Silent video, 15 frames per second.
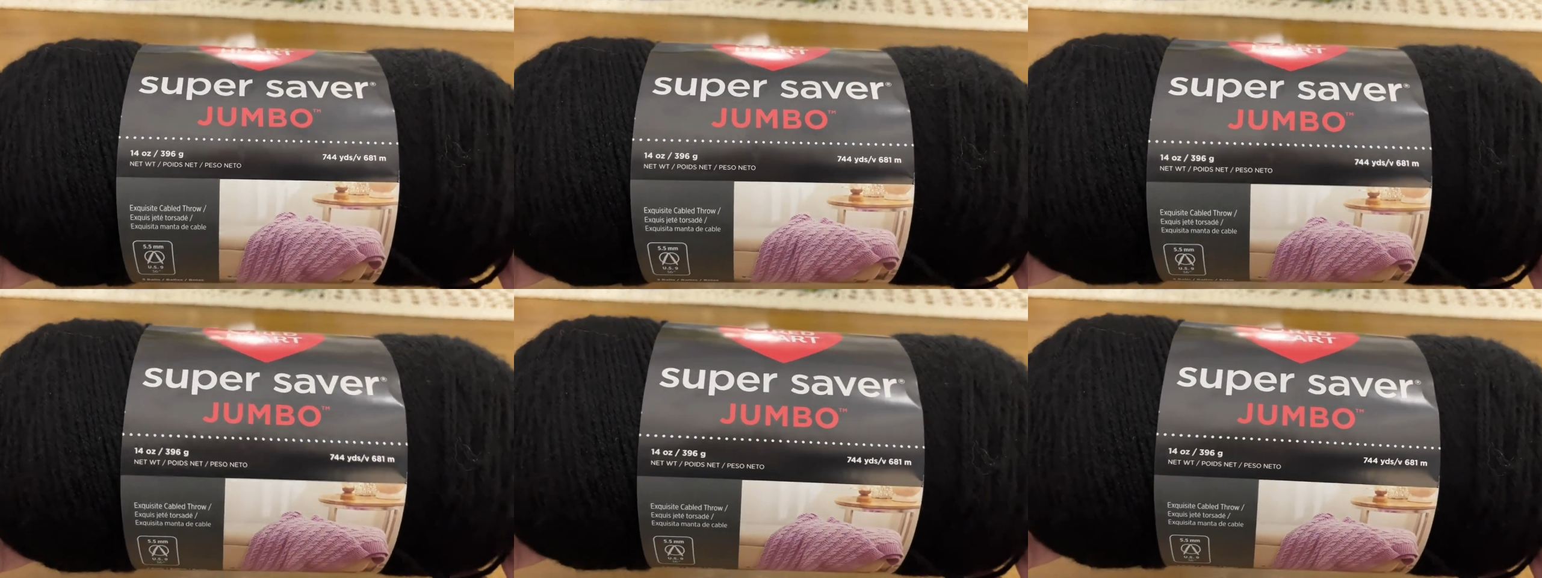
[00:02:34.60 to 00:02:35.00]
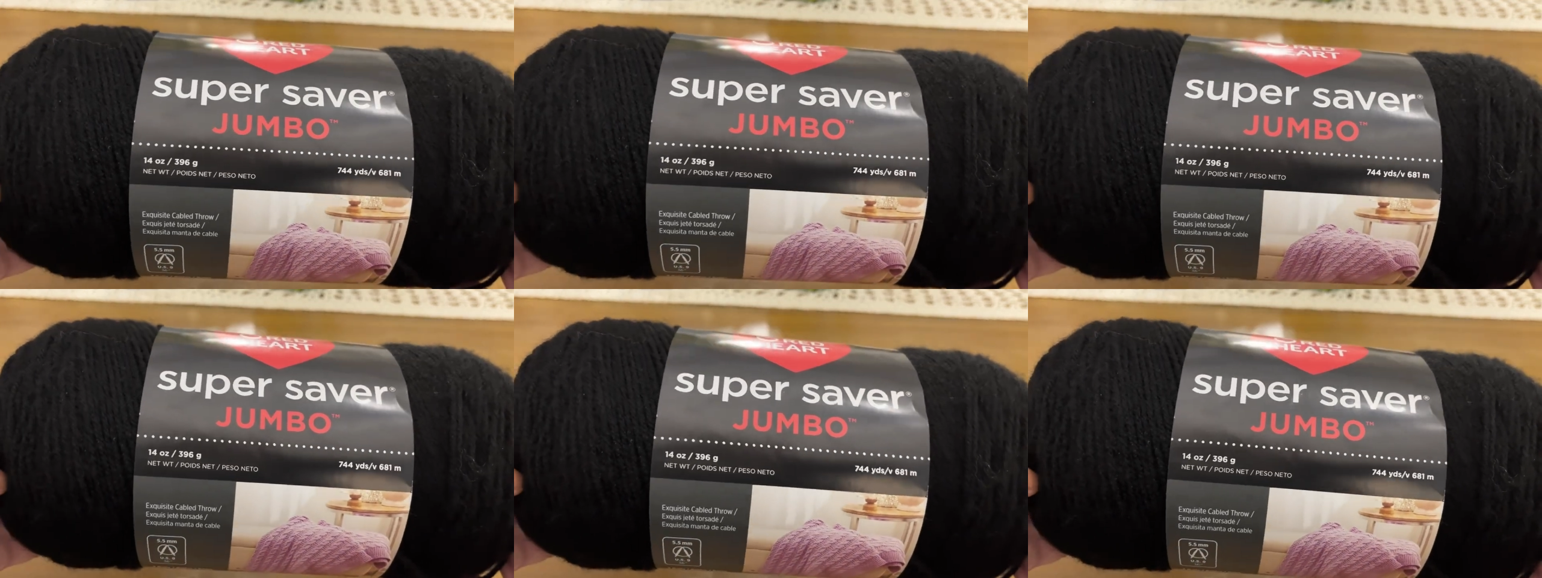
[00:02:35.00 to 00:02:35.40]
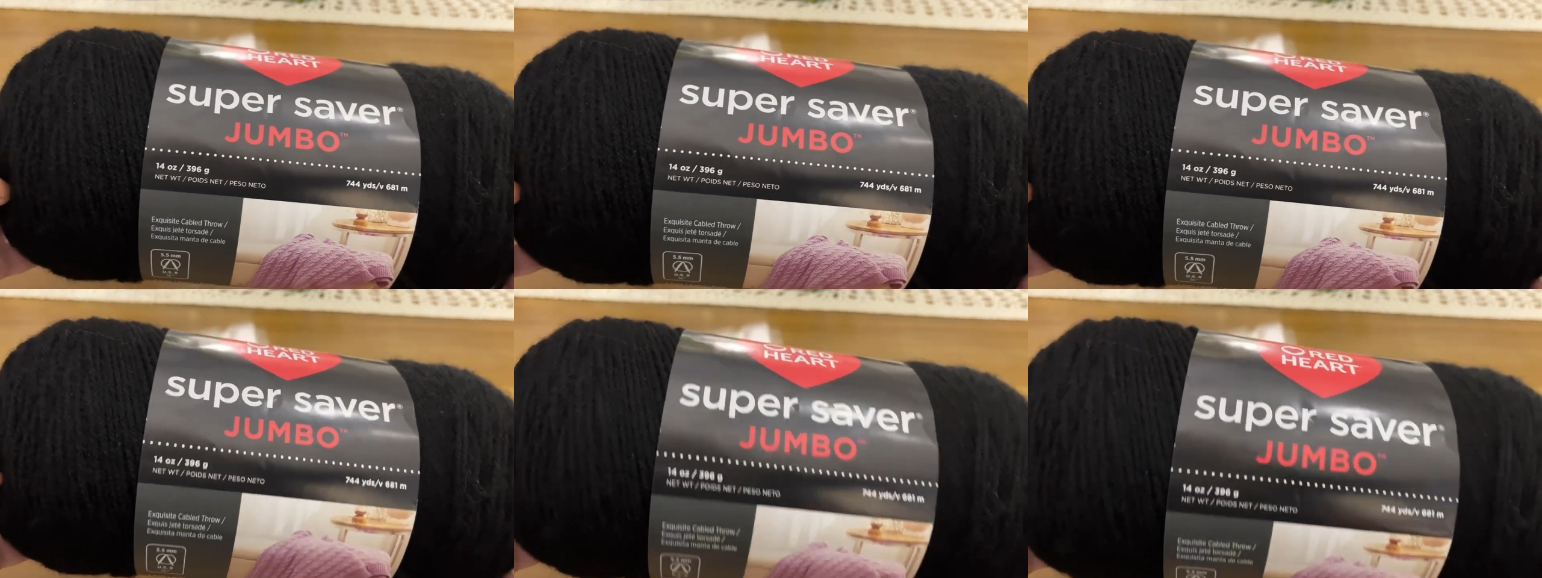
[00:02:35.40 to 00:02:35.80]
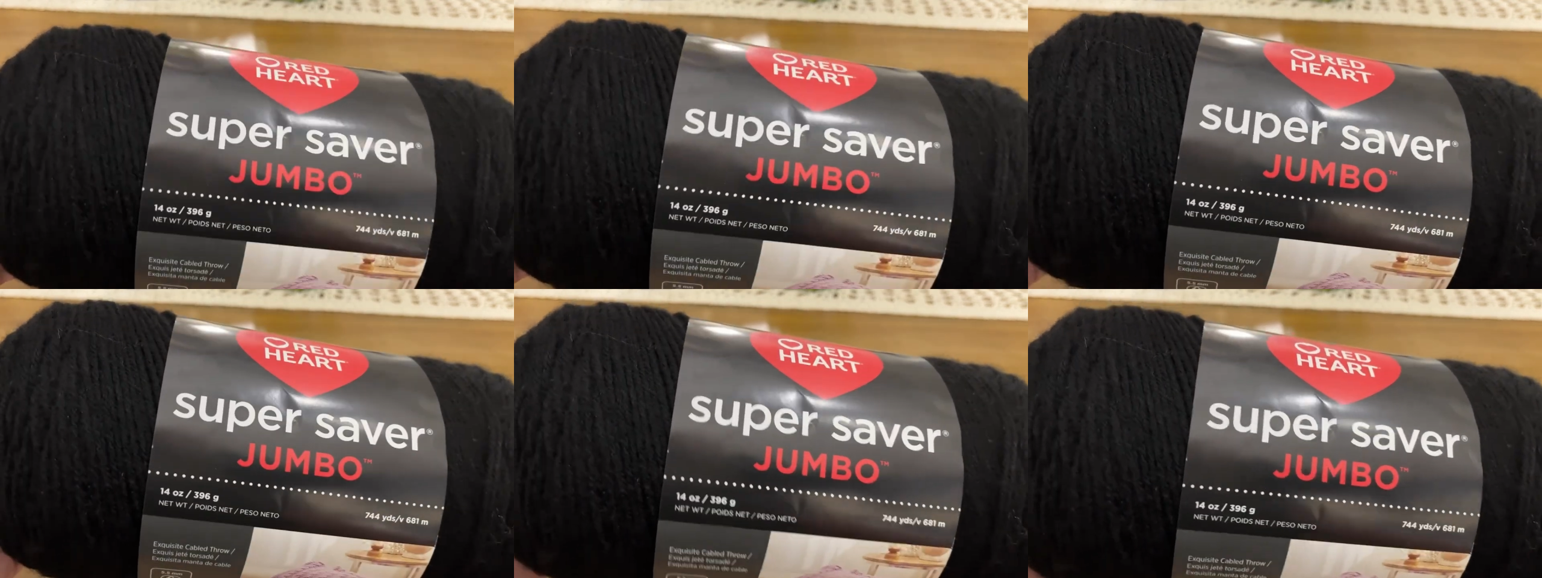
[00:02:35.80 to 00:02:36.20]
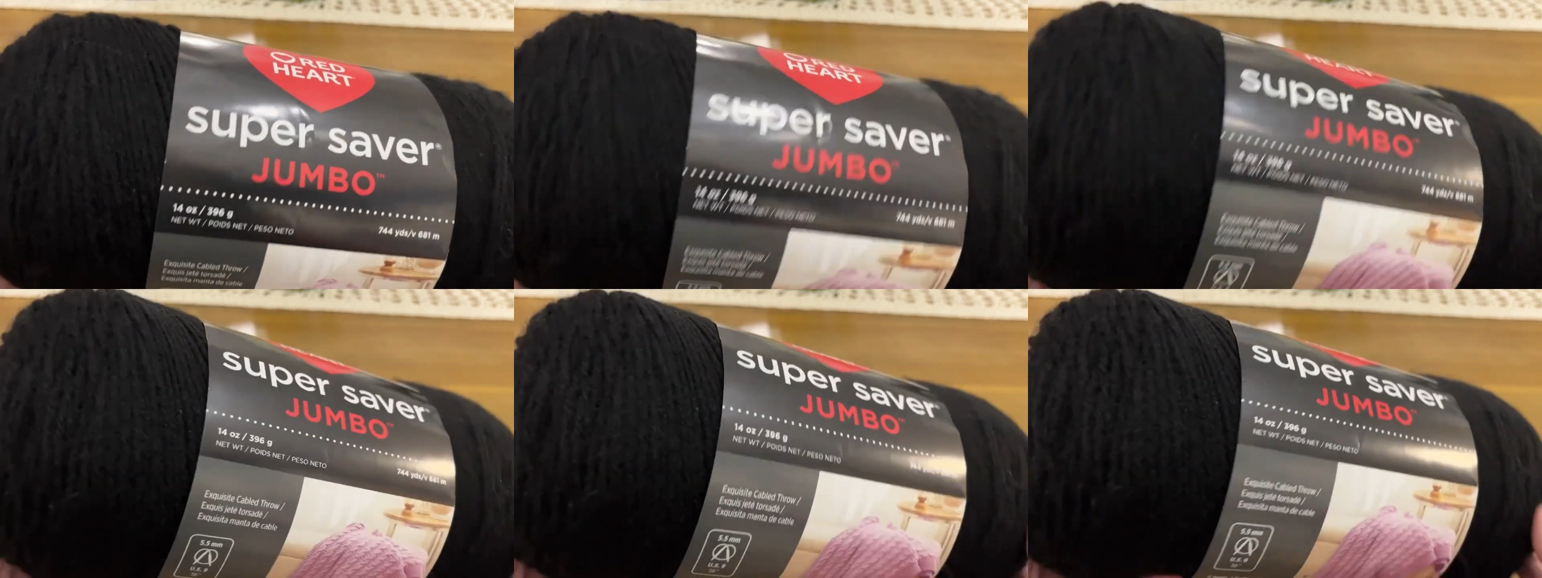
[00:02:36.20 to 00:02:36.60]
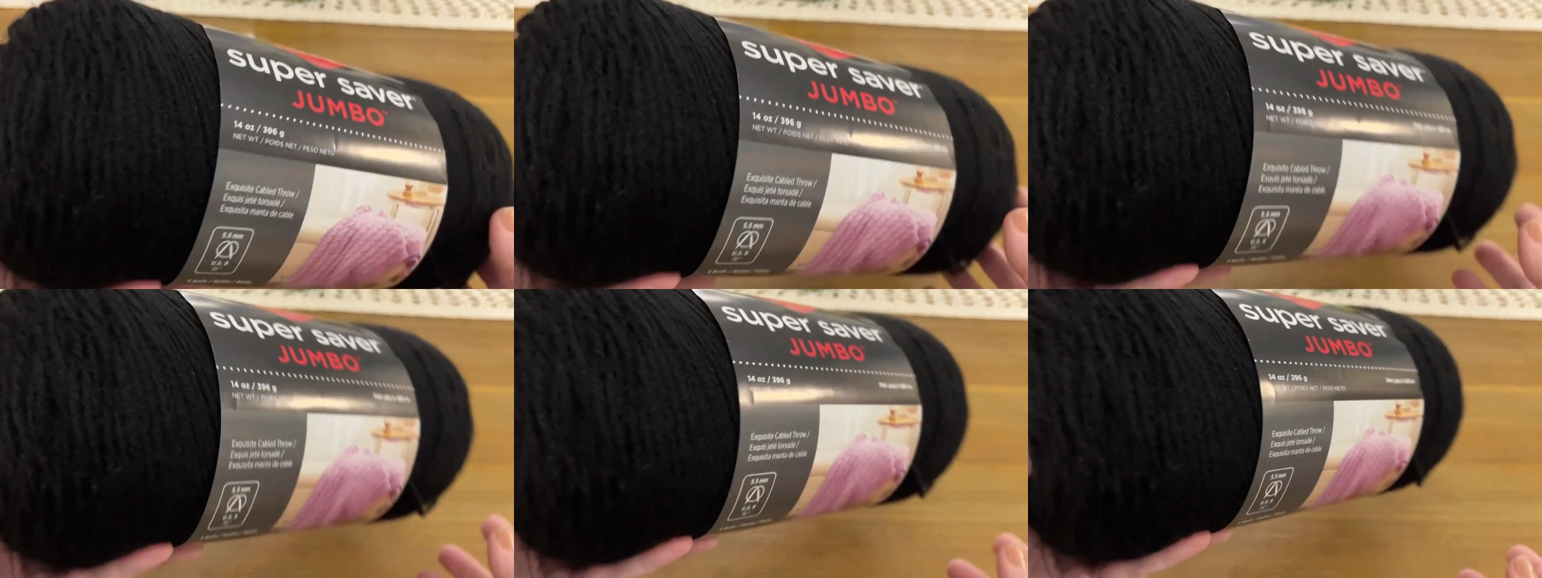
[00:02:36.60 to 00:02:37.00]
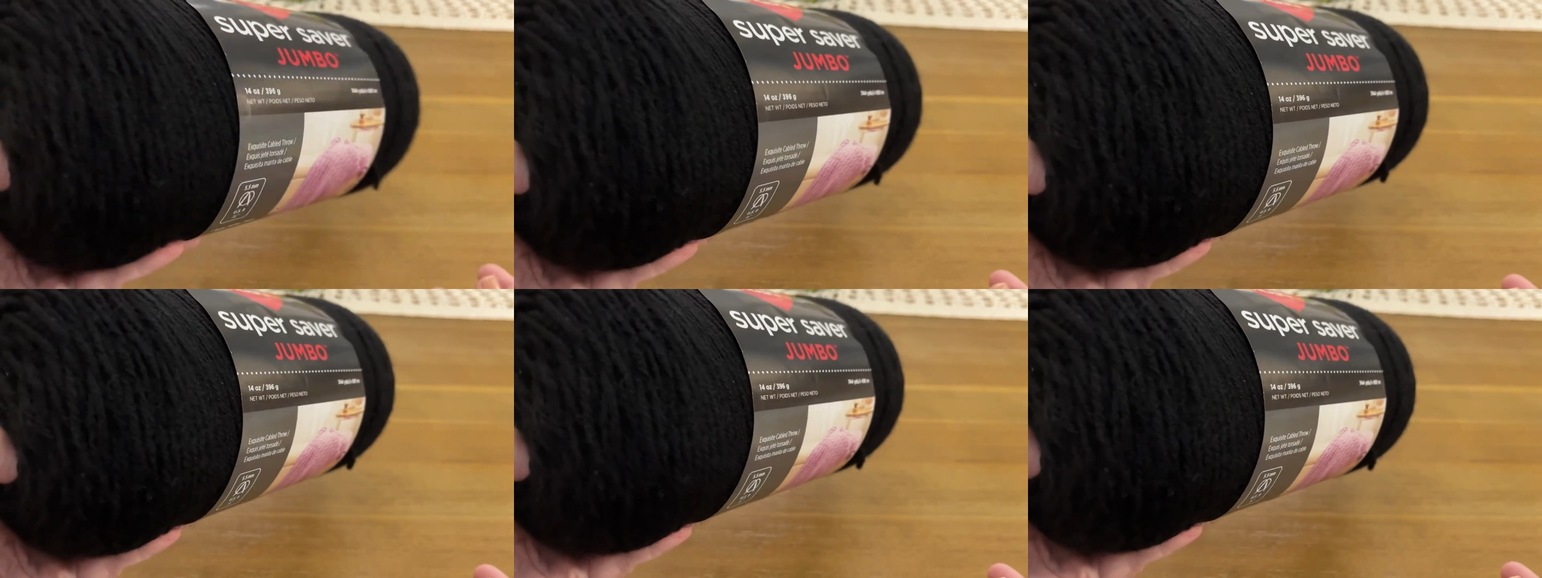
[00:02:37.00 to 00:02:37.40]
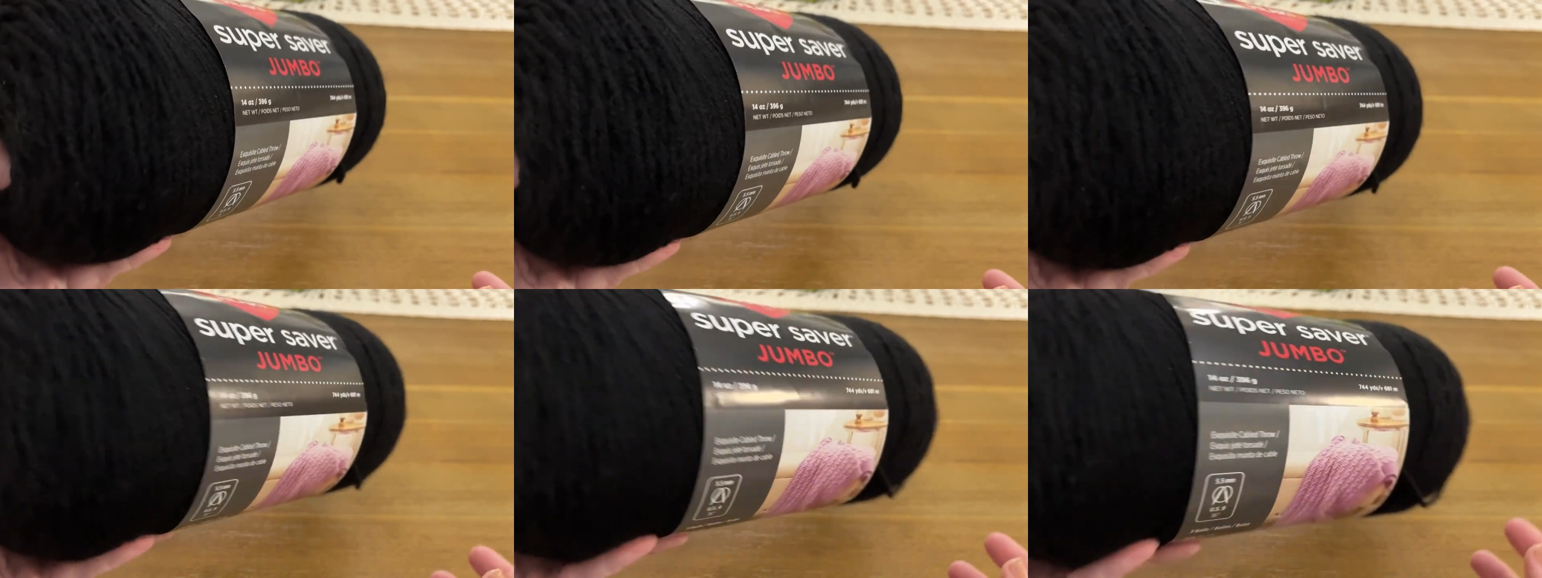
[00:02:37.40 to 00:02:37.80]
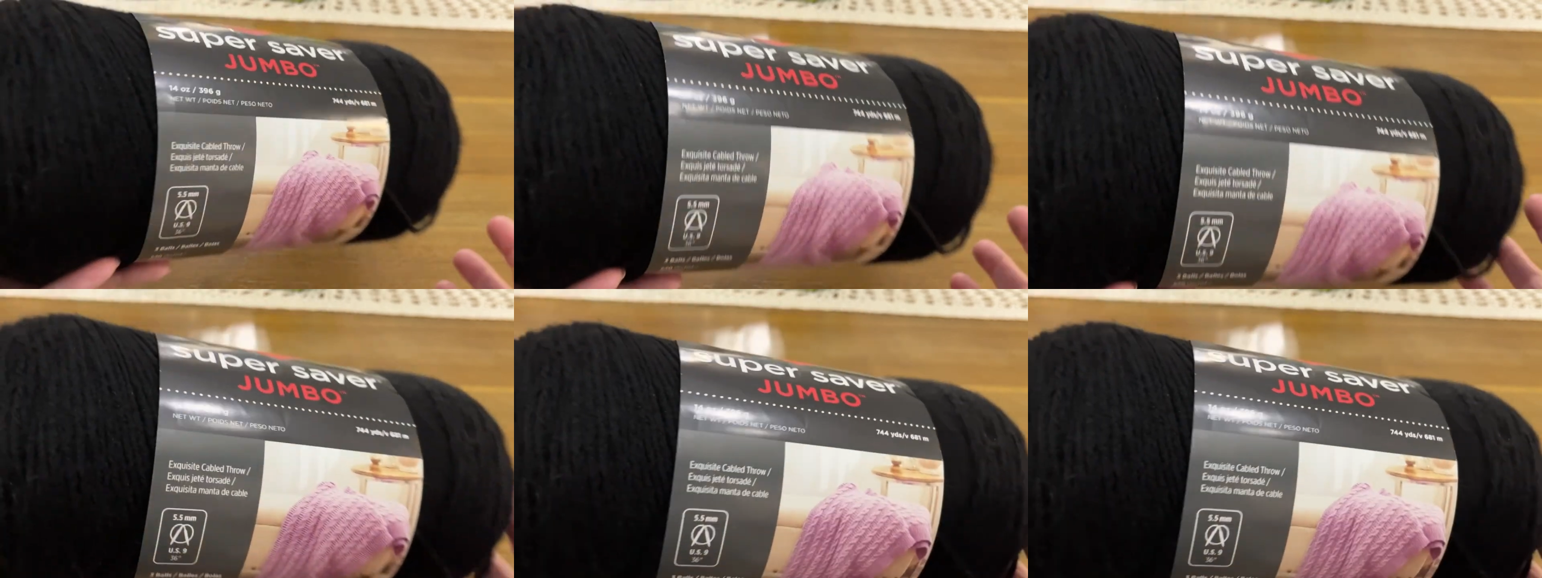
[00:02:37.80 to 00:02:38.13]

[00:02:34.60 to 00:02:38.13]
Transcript: (no speaker visible)